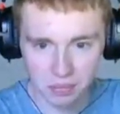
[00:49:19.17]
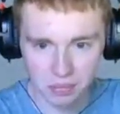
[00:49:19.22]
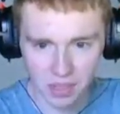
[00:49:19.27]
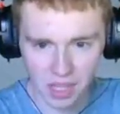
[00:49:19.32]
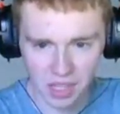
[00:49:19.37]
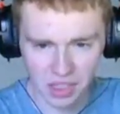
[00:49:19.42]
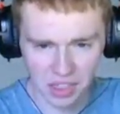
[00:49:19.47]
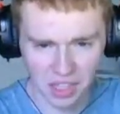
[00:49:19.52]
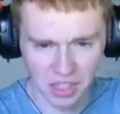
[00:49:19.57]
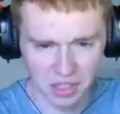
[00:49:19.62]
I
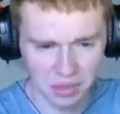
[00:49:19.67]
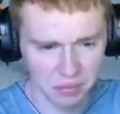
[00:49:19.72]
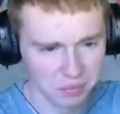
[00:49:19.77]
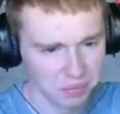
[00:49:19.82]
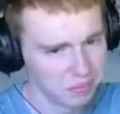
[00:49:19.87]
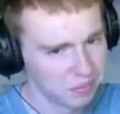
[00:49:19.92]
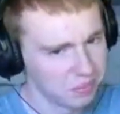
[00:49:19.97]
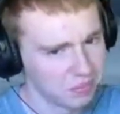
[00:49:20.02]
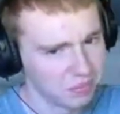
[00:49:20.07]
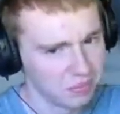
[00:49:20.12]
think.
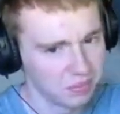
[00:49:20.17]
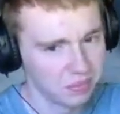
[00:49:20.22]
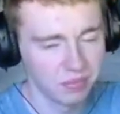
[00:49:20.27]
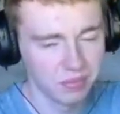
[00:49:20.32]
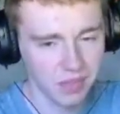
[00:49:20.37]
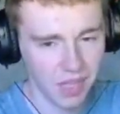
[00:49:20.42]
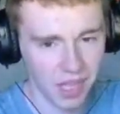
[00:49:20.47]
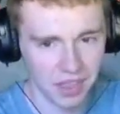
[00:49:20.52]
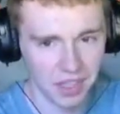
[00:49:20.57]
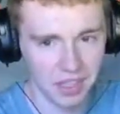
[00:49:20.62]

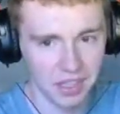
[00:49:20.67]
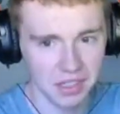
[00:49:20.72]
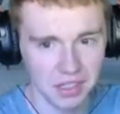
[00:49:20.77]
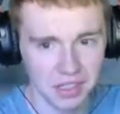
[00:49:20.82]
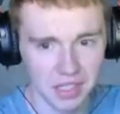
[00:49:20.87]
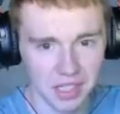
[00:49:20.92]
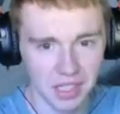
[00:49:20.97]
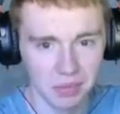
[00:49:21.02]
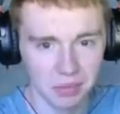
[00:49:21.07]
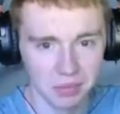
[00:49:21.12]
I think this is
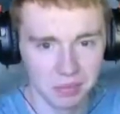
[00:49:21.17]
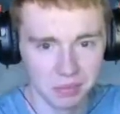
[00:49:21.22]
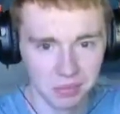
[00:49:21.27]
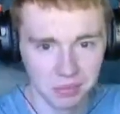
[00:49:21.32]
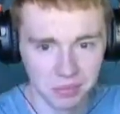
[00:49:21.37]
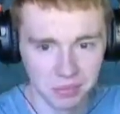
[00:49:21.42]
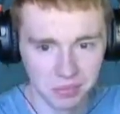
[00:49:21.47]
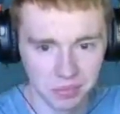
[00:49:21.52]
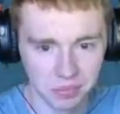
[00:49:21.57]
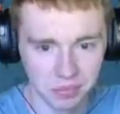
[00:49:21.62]
it.
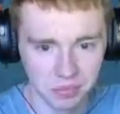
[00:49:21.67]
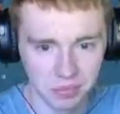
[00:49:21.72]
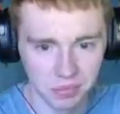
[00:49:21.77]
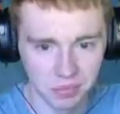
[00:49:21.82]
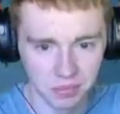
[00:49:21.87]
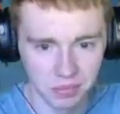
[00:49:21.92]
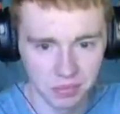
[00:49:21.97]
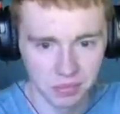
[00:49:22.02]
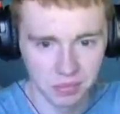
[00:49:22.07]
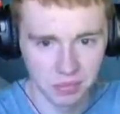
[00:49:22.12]

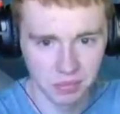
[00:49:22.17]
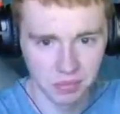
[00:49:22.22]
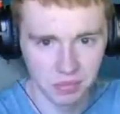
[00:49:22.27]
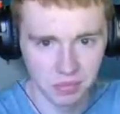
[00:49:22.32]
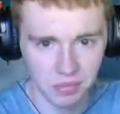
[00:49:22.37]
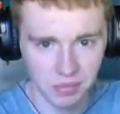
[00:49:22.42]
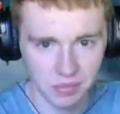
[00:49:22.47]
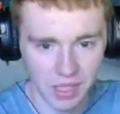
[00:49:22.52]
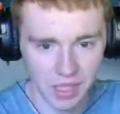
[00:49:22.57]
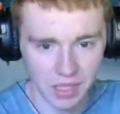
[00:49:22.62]

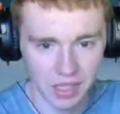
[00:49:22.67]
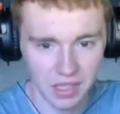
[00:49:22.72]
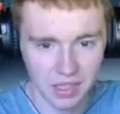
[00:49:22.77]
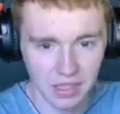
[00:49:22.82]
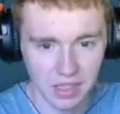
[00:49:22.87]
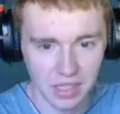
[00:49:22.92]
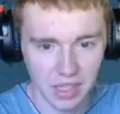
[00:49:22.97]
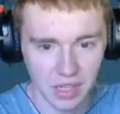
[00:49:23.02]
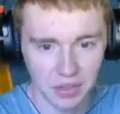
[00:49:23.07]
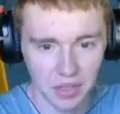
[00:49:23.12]
I think this
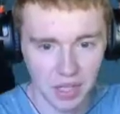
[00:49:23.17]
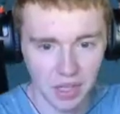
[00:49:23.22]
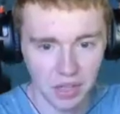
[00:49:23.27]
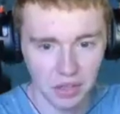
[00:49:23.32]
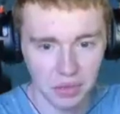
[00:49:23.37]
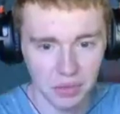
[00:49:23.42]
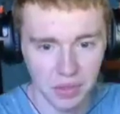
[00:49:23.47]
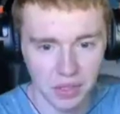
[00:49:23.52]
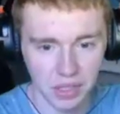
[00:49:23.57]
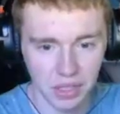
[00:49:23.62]
is how I got
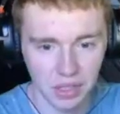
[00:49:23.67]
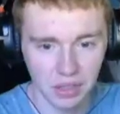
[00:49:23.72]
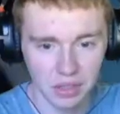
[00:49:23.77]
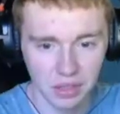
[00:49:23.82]
over there.